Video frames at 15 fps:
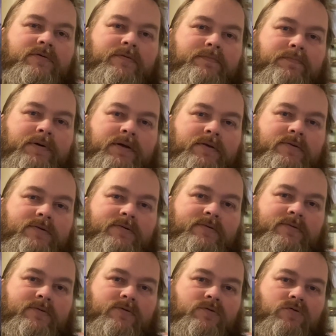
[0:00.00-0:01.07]

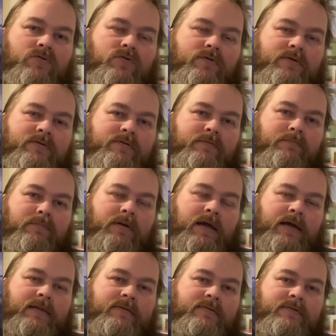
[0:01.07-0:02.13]
pictures and drawings and
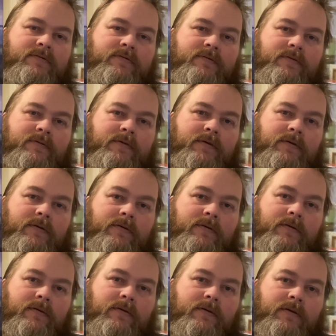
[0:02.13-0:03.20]
plans.
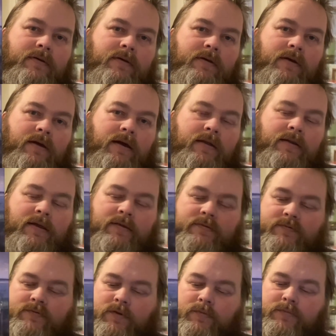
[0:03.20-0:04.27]
And that's
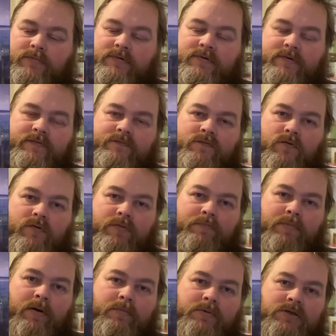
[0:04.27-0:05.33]
from Seaforth
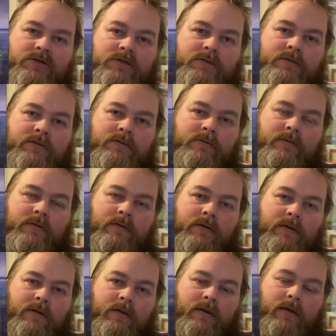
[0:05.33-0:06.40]
Publishing,
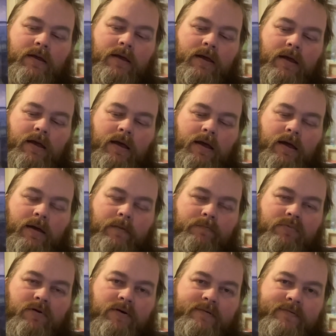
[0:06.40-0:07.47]

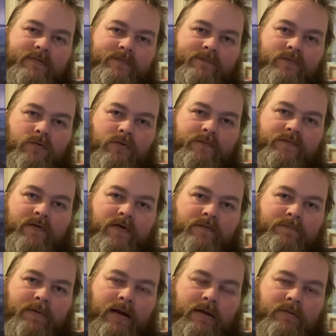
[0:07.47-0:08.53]
priced at
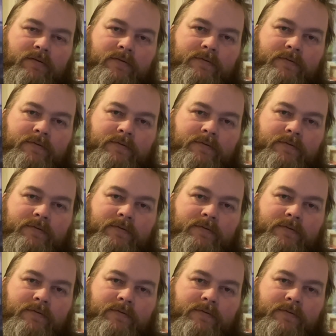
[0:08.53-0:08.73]
£45.